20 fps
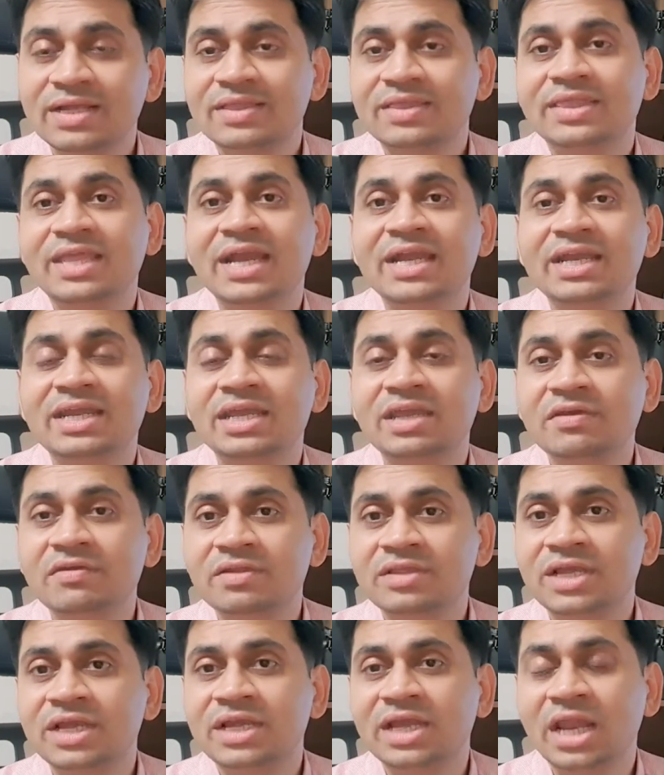
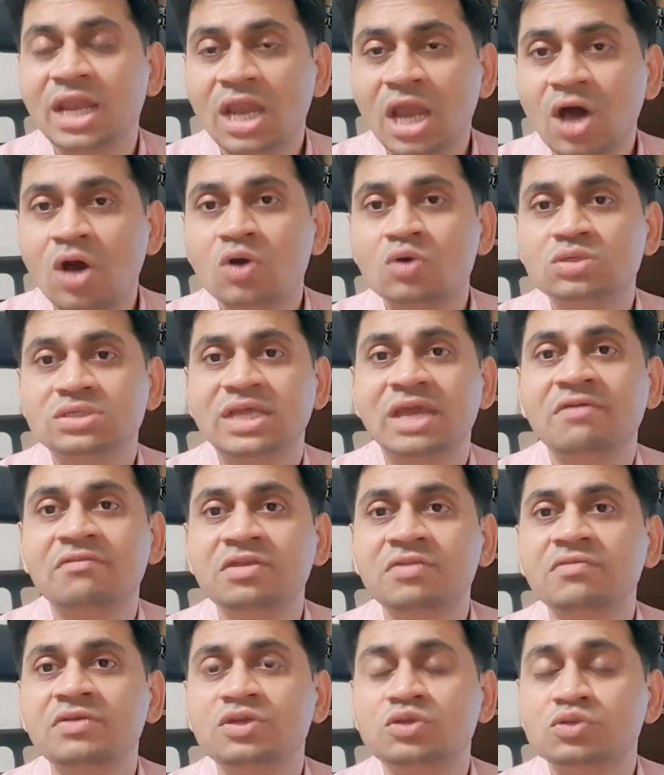that allows
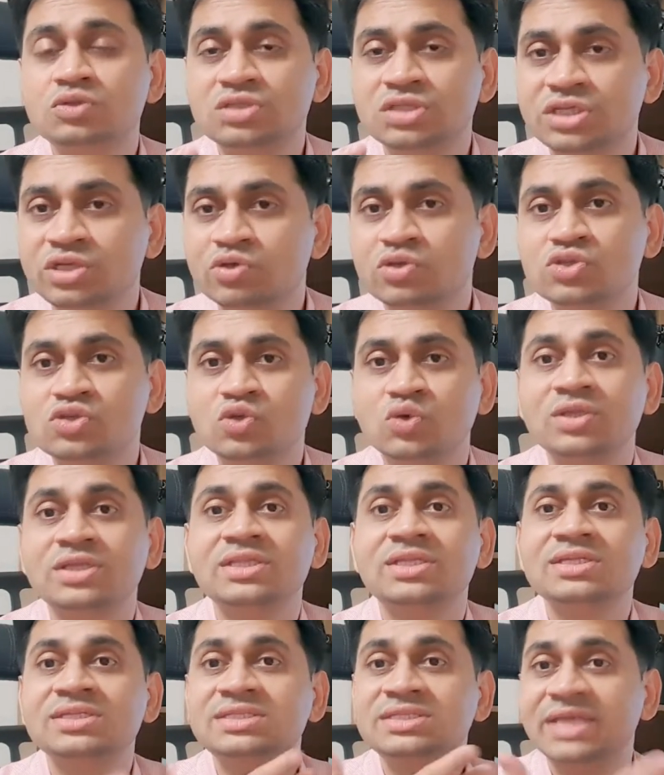everyone to see your story
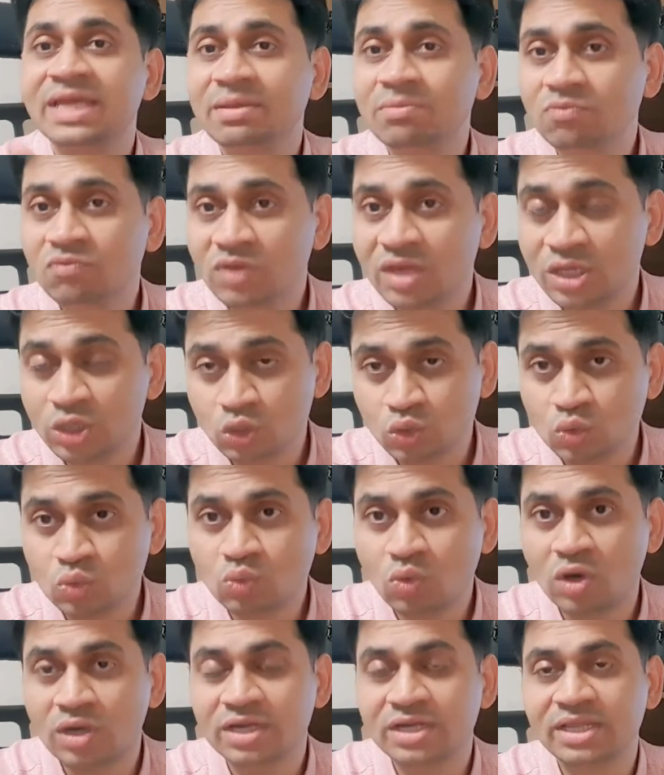the same way you
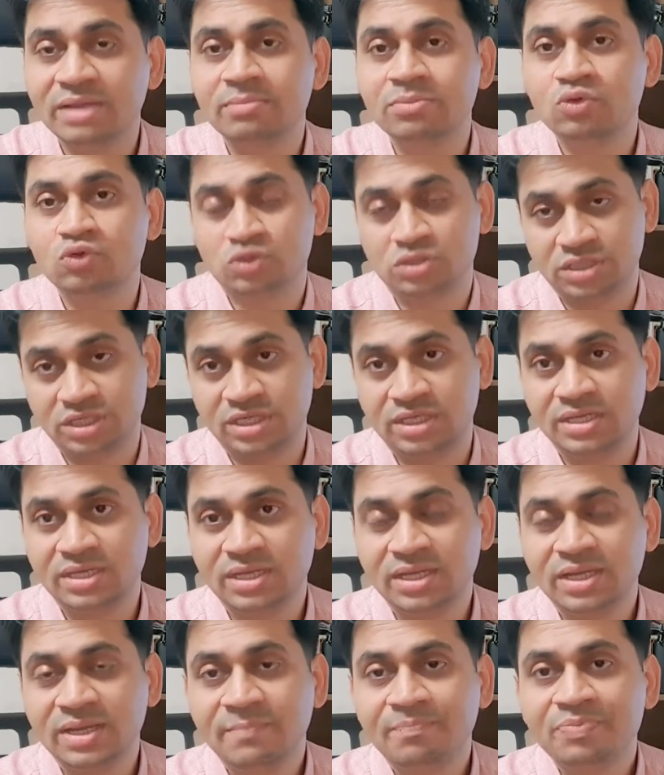want them to see.
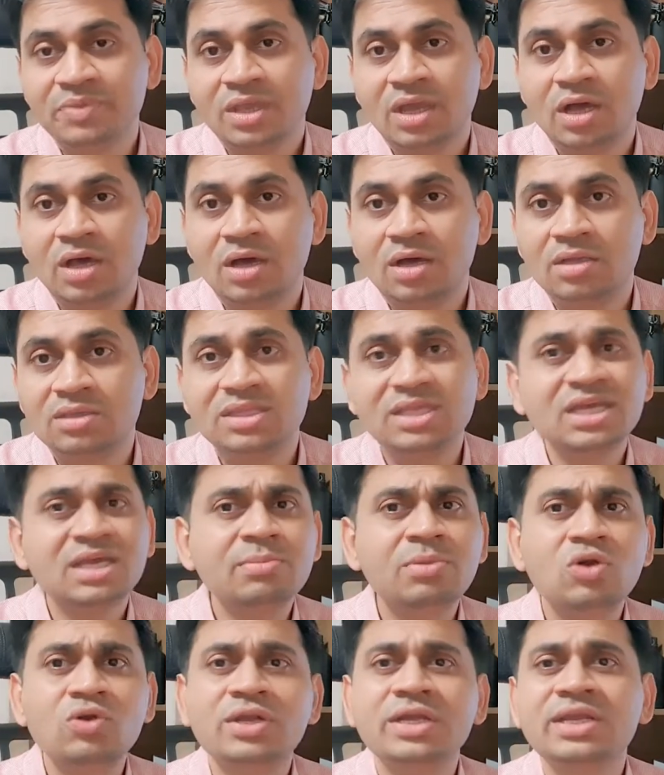Think
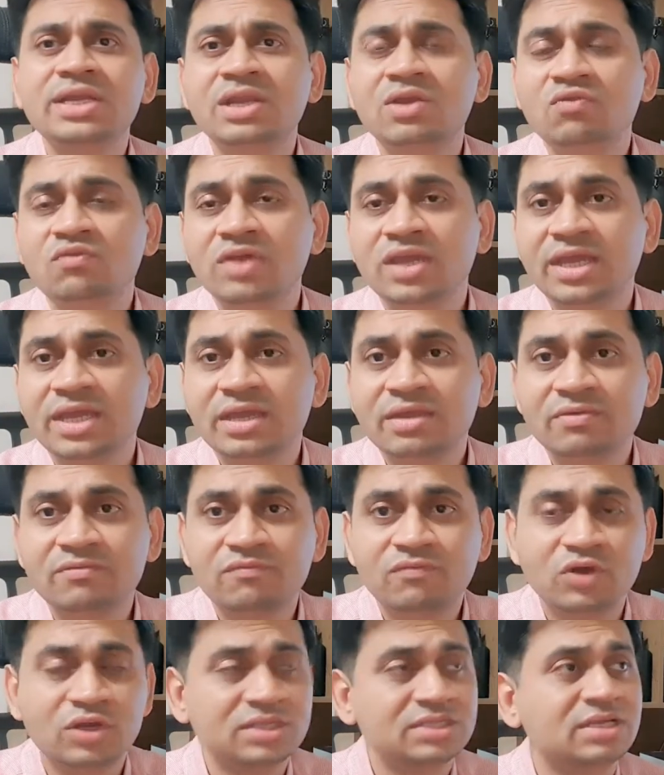about it in a way,
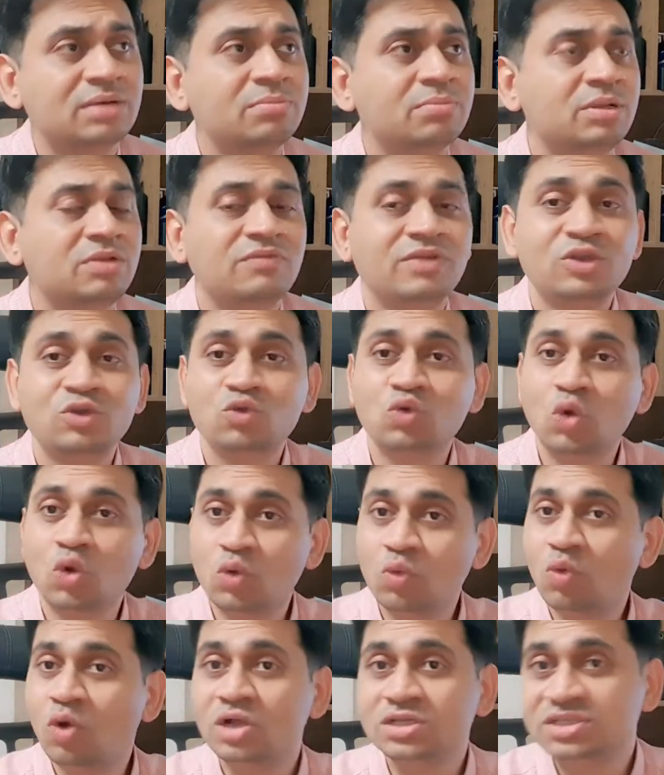for example, when you go to
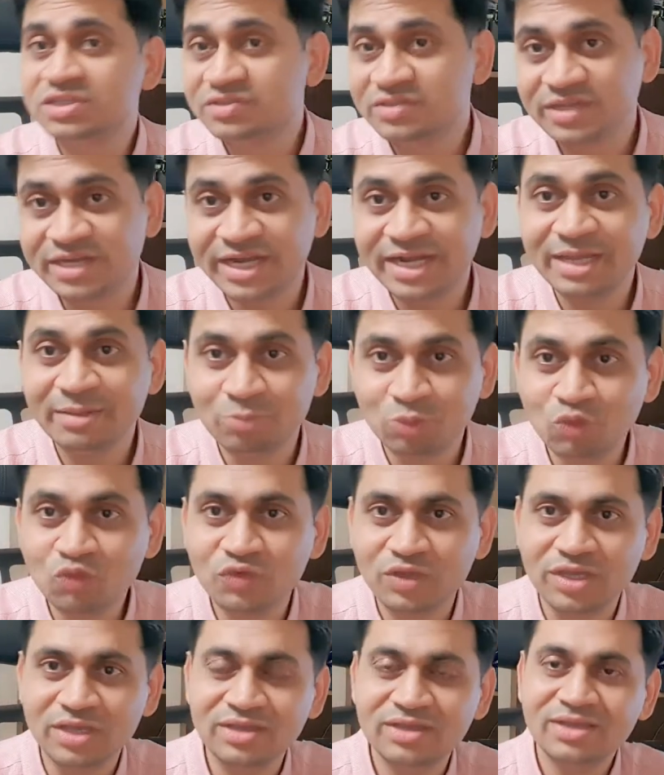watch a 3D
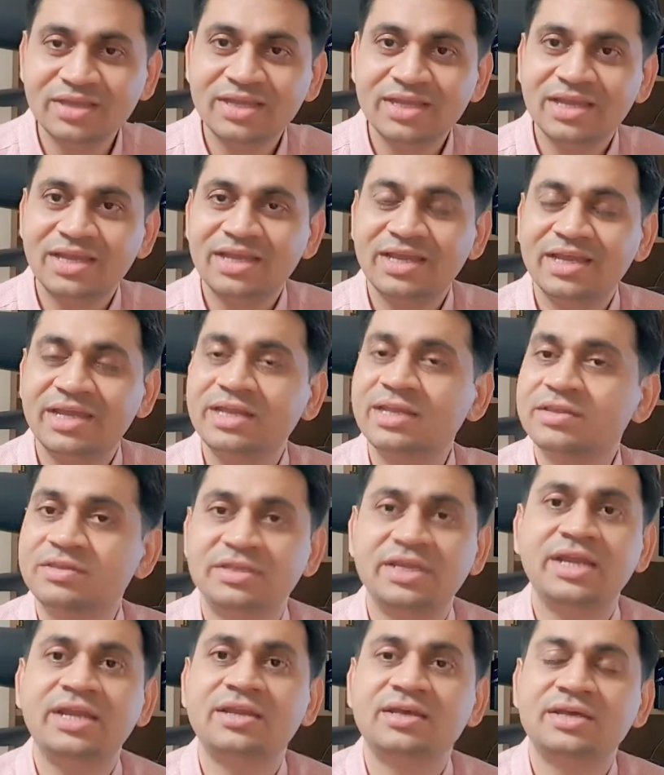movie in a
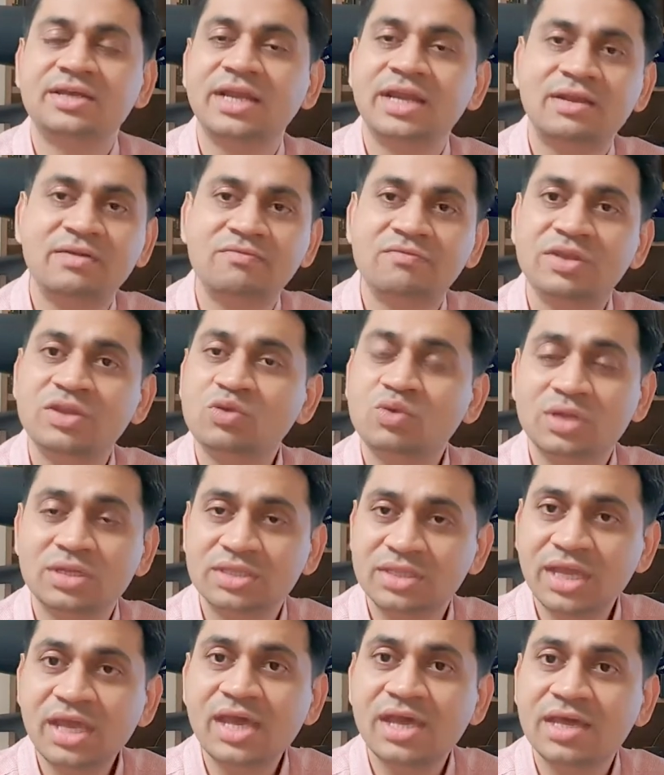theater, and when you are
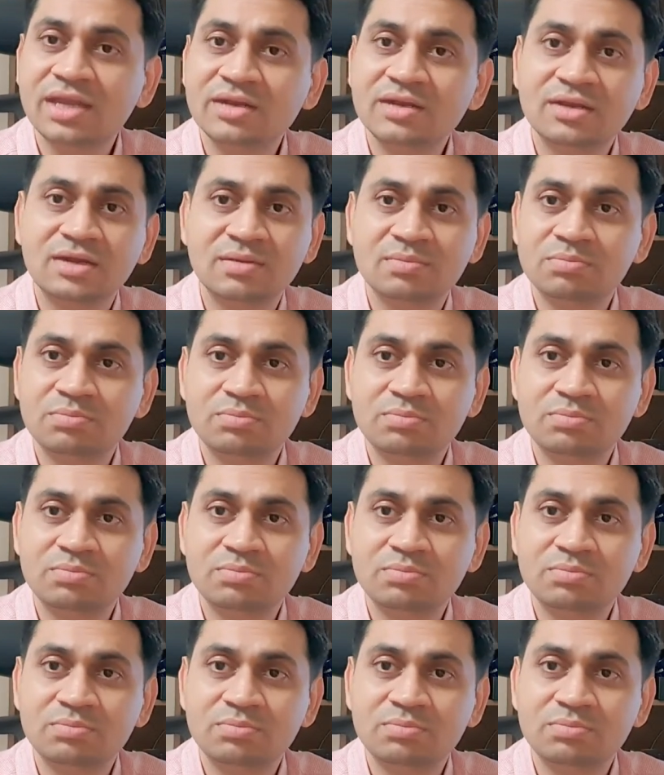there,